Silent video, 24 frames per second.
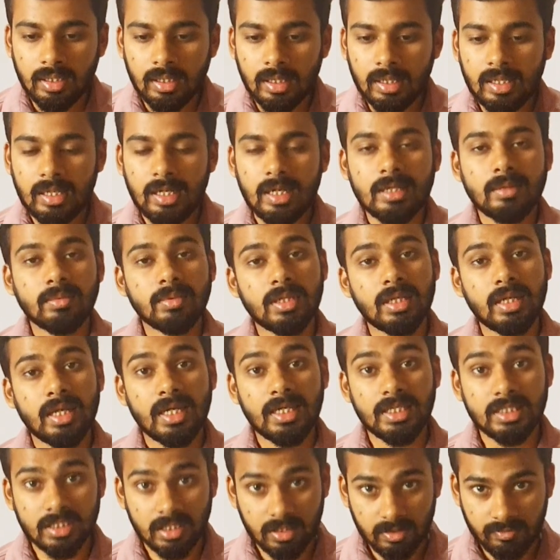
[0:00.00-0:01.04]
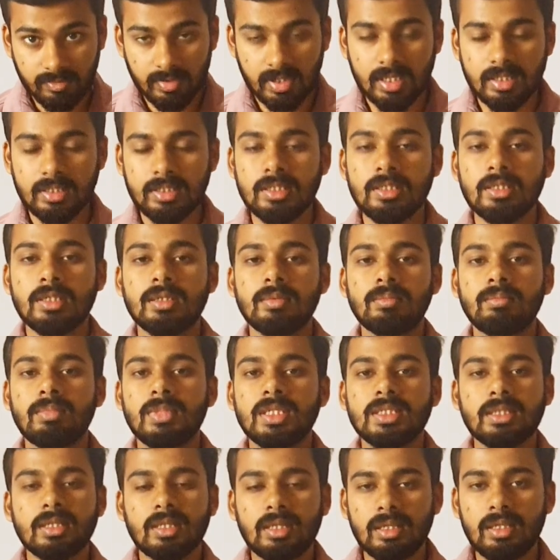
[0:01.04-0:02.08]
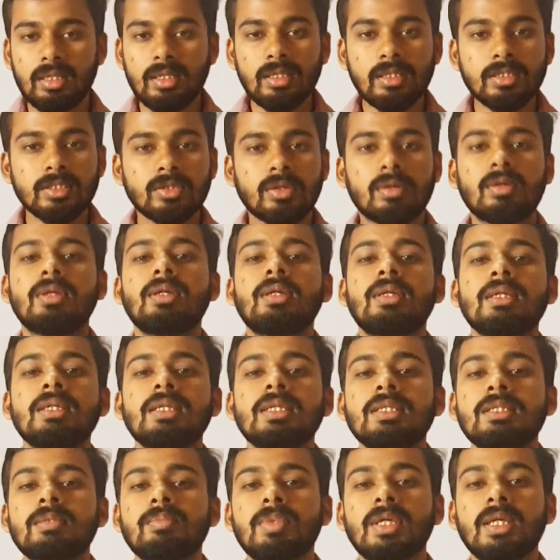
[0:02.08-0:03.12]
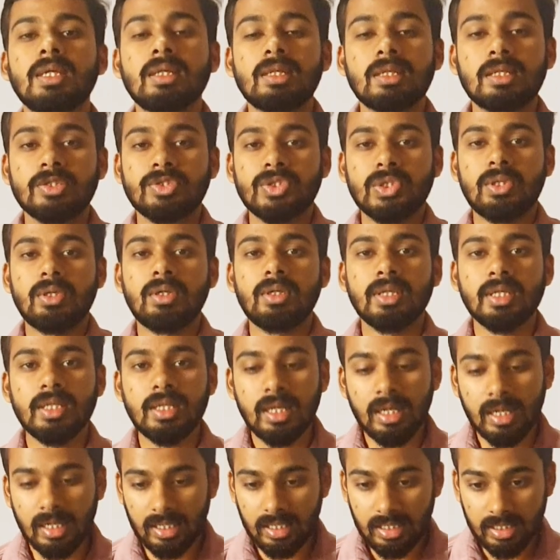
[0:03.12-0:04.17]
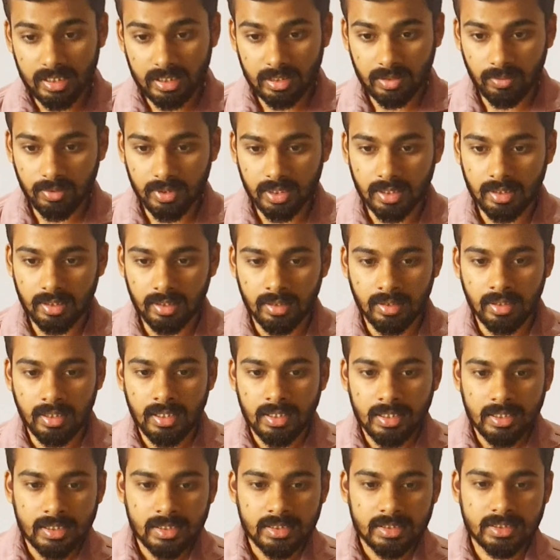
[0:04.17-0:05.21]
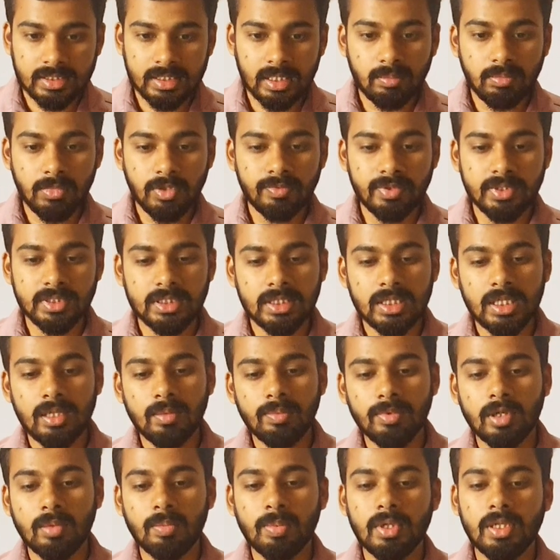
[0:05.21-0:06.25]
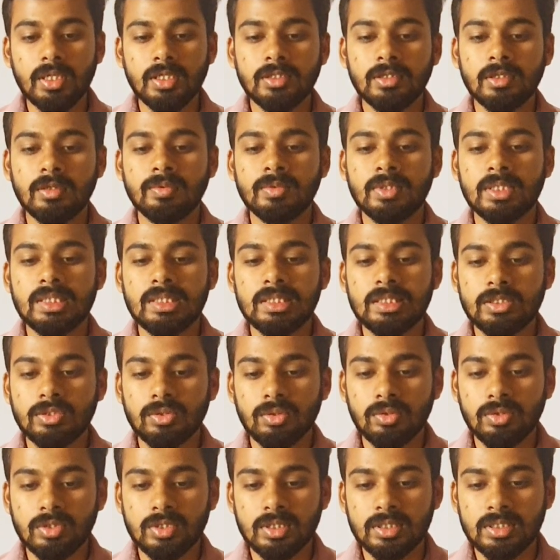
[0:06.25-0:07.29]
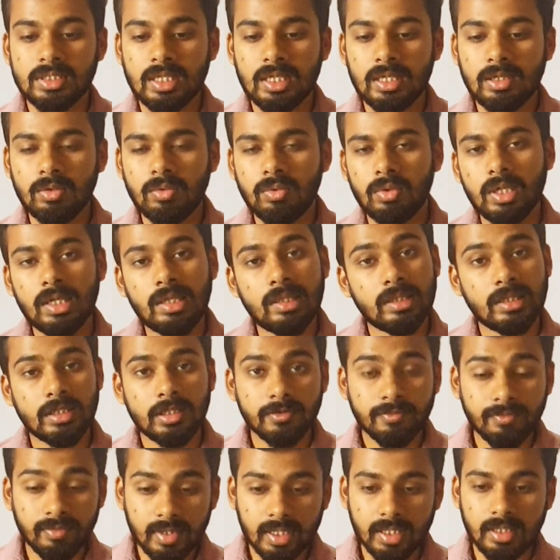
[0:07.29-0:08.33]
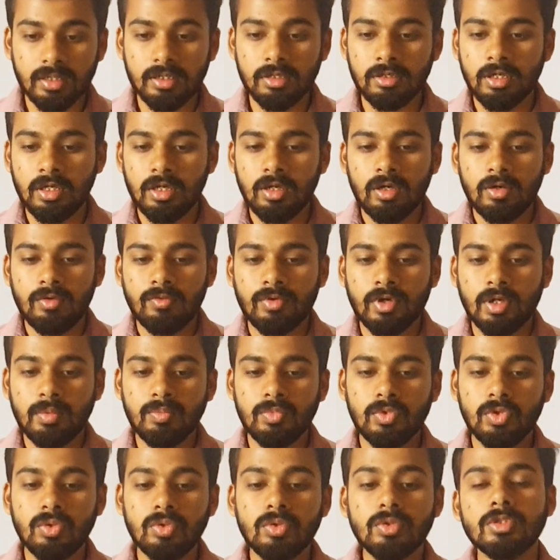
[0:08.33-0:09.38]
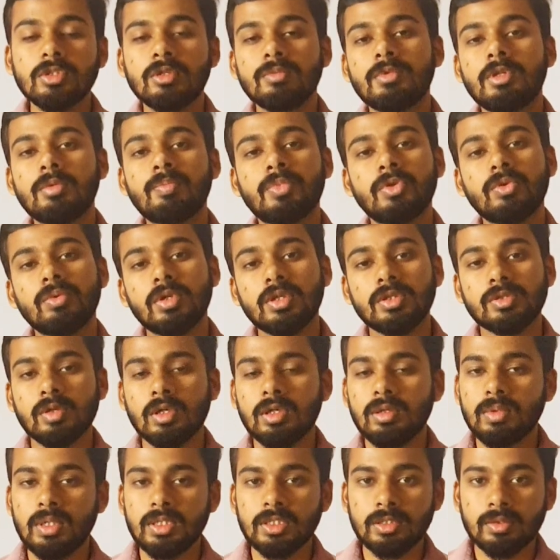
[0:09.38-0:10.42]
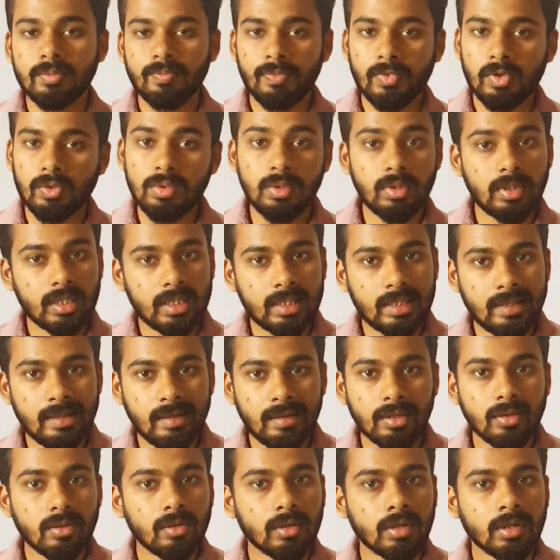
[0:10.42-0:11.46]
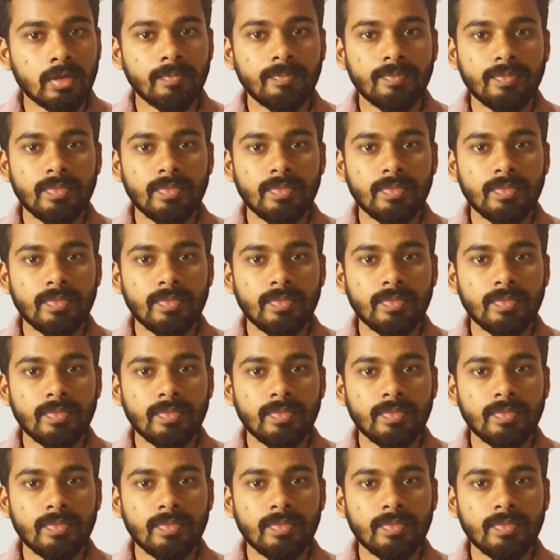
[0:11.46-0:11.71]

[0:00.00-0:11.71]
carbon disulfide. Basically, solid is being dissolved in liquid. Some physical properties of these solutions are quite different from those of the pure solvents. Will you agree or not?